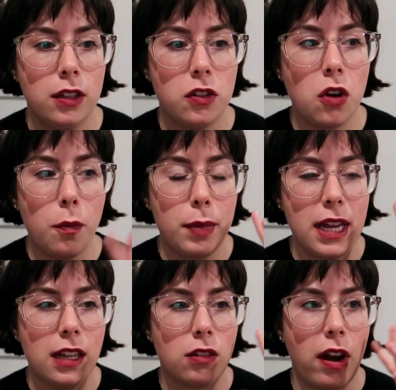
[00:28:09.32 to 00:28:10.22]
not
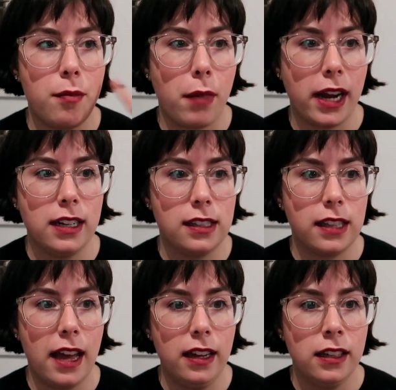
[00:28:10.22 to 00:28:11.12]
being in the right
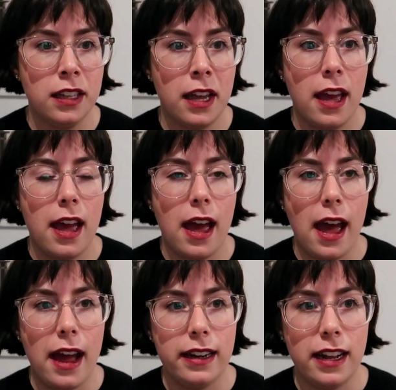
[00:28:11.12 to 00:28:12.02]
mindset
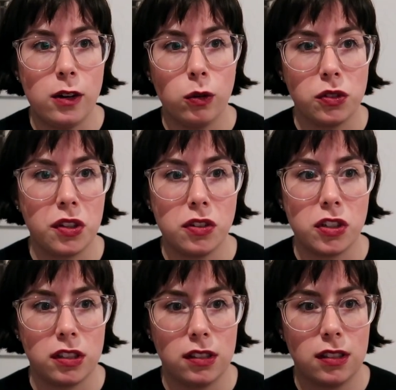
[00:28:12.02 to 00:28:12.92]
and then also
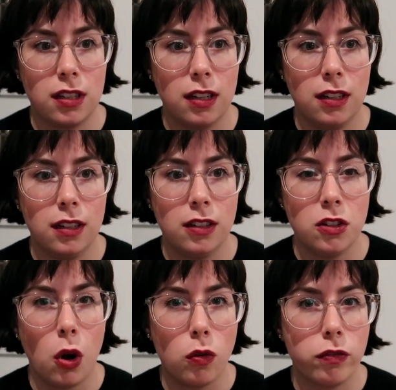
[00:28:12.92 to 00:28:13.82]
just
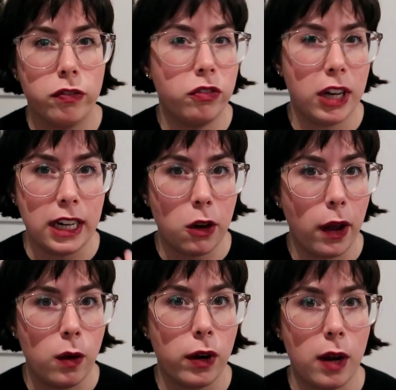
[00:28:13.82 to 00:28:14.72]
not fully
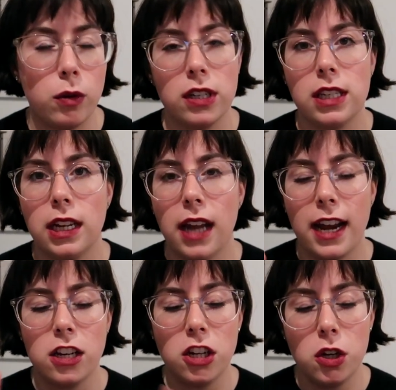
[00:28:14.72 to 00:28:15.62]
knowing what I wanted. I
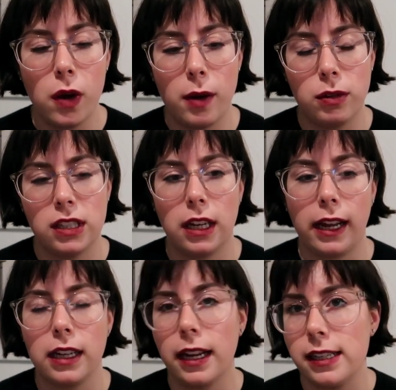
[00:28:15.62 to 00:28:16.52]
knew I wanted
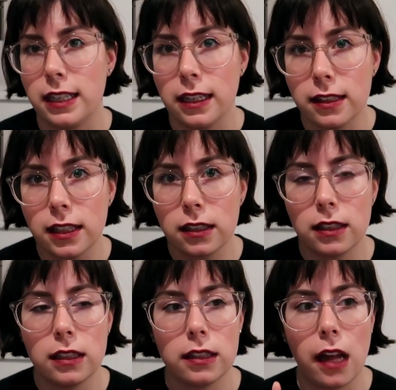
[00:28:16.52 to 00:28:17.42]
like a
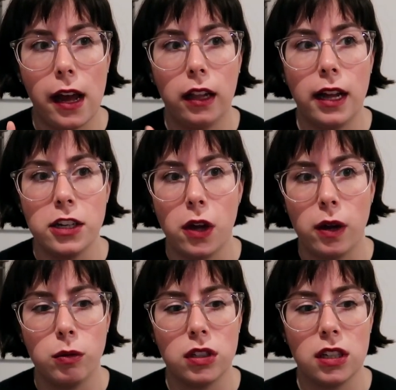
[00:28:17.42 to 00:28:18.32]
1960s style. I knew I
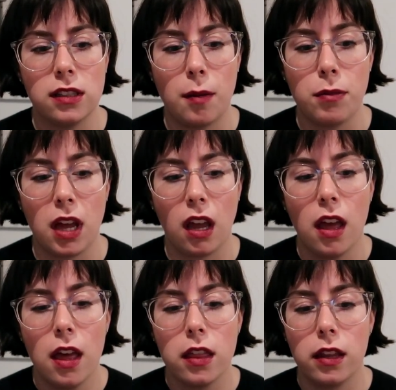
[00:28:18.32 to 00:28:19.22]
wanted something
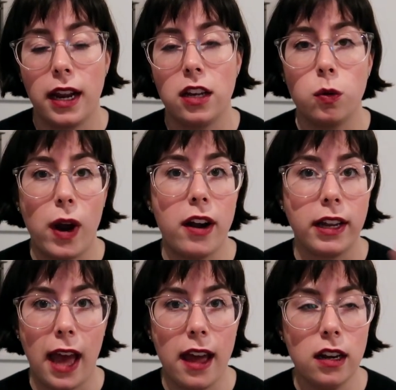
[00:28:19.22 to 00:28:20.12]
that I could wear
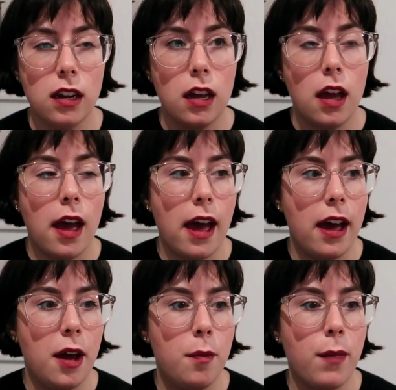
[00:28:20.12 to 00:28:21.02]
again.
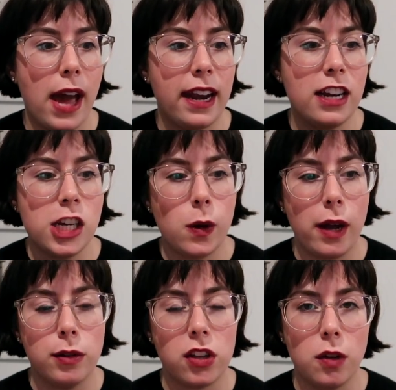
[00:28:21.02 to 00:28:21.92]
And I knew
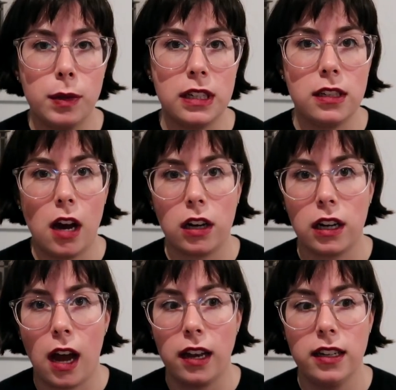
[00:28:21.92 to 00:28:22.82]
I was open to darker
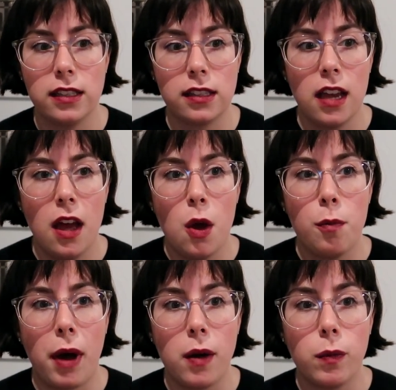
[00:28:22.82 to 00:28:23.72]
colours.
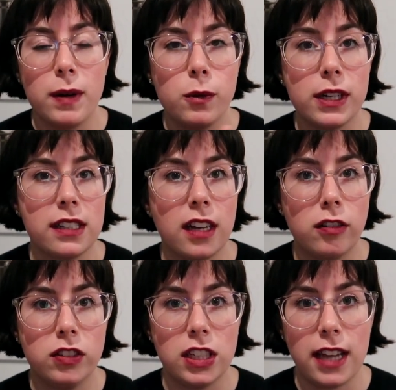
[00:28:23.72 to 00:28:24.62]
But when we were in
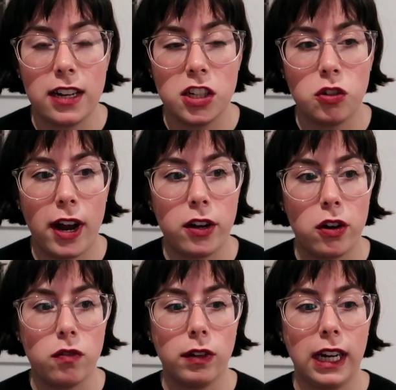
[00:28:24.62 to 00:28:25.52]
Selfridges, I actually tried
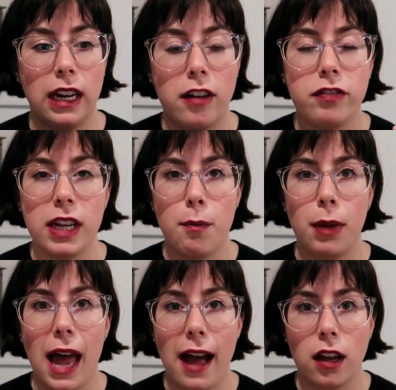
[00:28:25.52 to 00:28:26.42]
on a really lovely
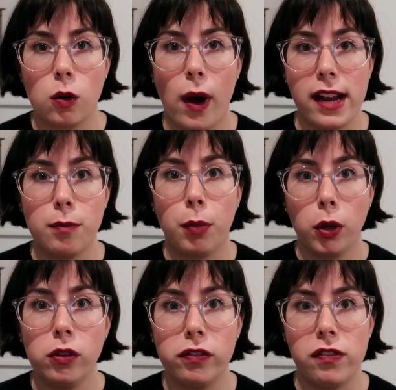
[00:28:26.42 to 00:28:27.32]
black, quite
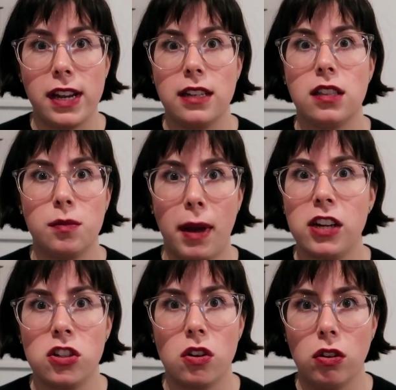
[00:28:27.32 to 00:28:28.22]
poofy,
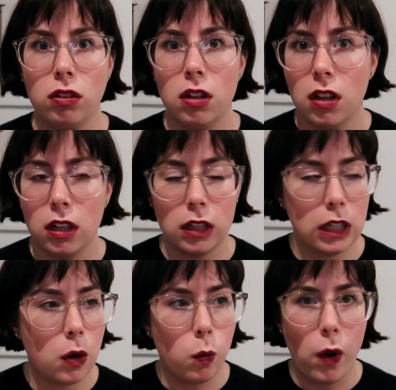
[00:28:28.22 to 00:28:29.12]
special,
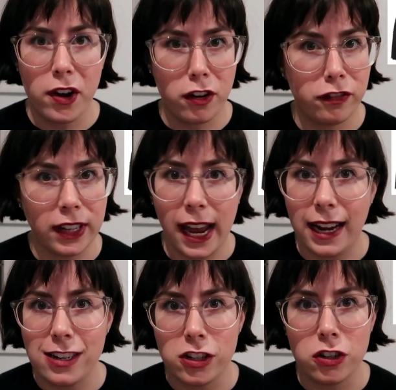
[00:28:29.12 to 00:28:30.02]
one-off
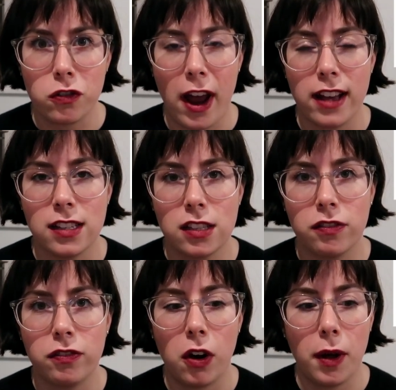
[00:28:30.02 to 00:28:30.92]
occasion dress
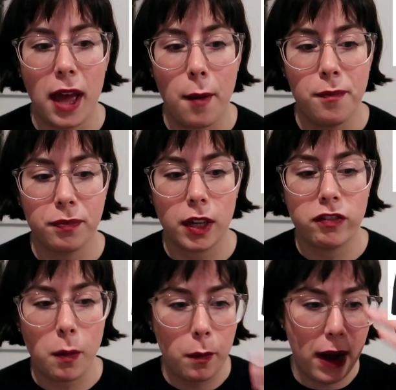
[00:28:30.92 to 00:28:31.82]
from
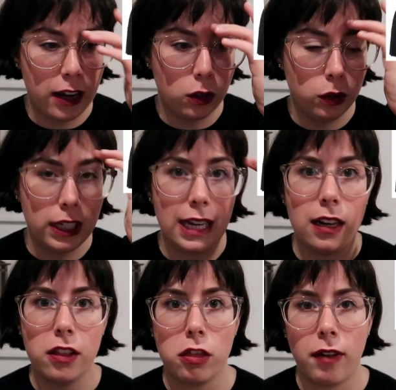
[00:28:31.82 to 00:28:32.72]
a brand called
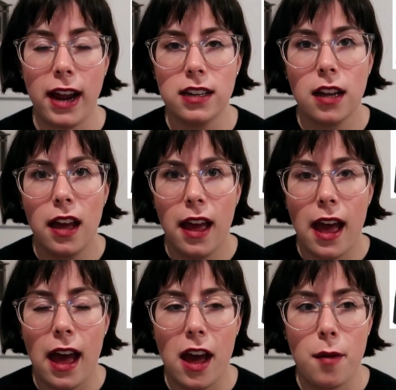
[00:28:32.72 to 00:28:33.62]
Needle & Thread.
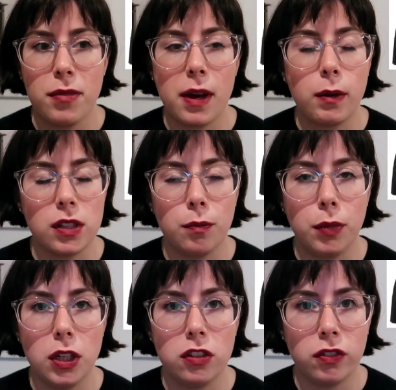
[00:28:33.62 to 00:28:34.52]
That was a
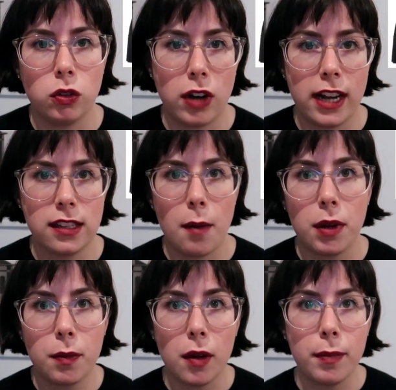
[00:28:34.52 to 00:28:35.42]
beautiful dress. I'm
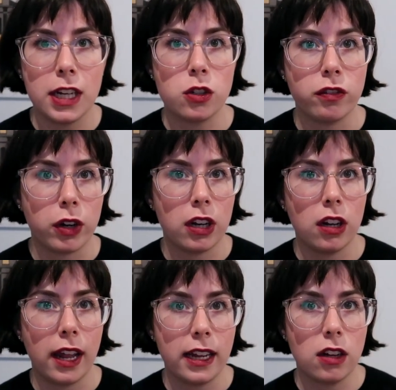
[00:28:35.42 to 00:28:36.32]
going to put a picture of what it
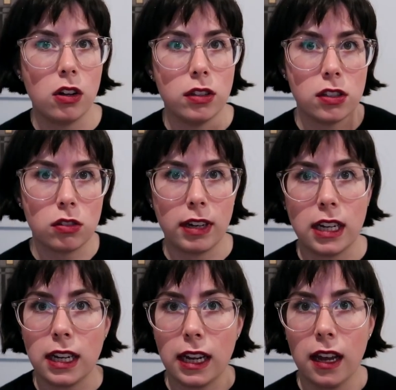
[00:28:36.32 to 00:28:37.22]
looked like on the screen
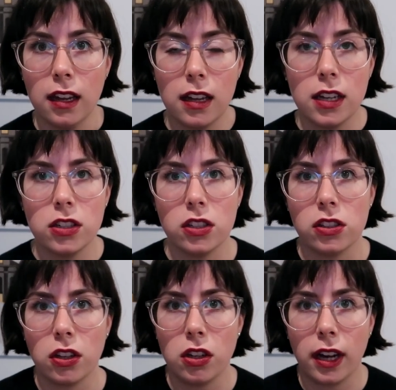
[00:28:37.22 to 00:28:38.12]
here, just
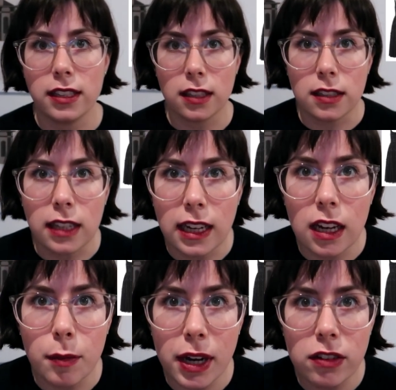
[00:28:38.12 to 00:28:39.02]
so you guys can see.
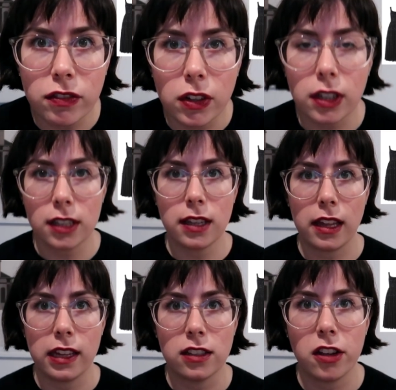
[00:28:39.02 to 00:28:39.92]
Am I in focus? I
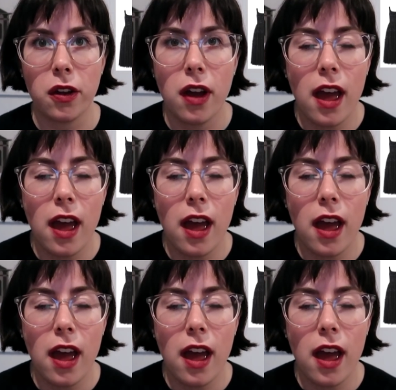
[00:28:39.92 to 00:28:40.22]
think so.